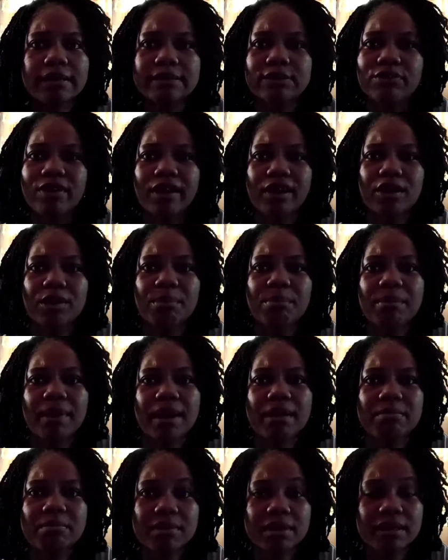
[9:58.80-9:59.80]

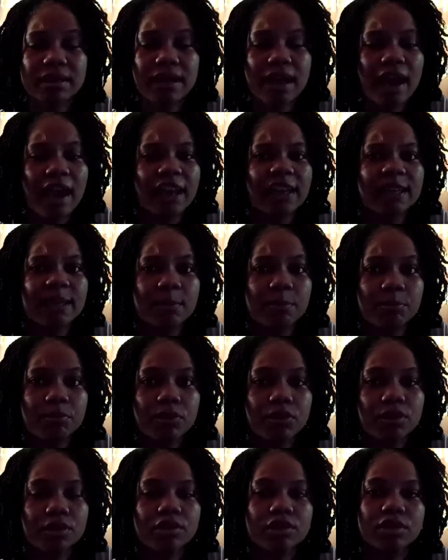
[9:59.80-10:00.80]
recommend me any
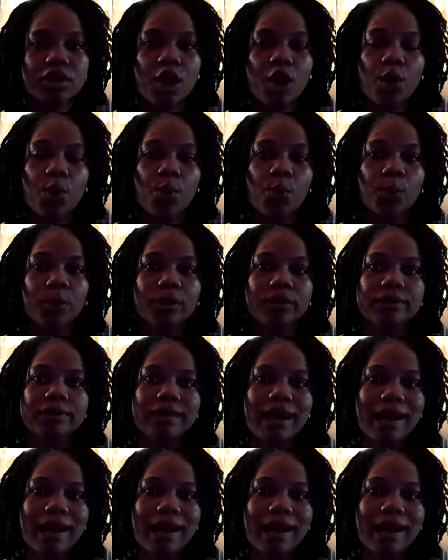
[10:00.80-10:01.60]
books with